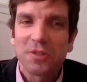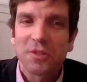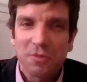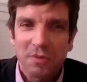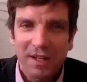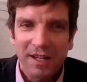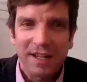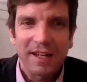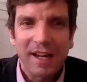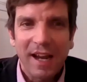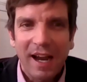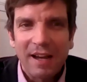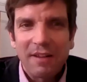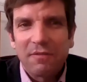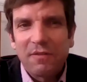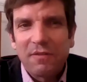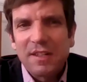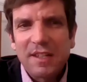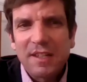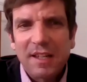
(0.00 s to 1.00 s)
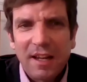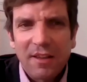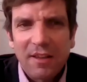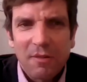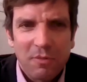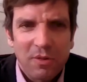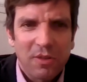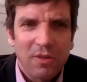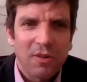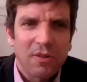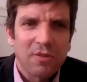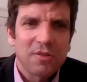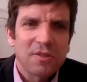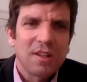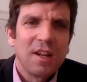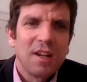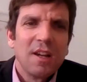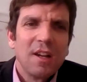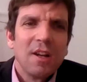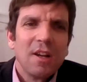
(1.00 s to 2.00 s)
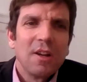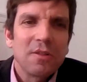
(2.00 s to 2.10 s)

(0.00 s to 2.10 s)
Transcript: which we can again fit together with those